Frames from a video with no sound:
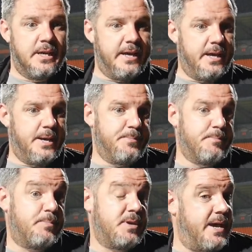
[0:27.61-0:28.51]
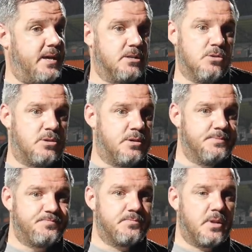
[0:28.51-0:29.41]
Um, but yeah, look,
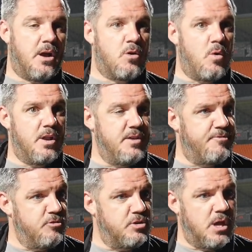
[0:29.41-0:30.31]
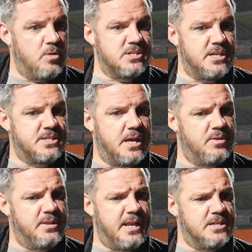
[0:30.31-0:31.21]
our quality in front of the goals let us
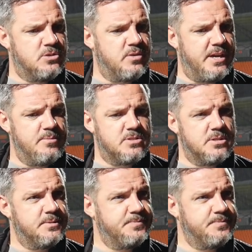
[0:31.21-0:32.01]
down in the last two games.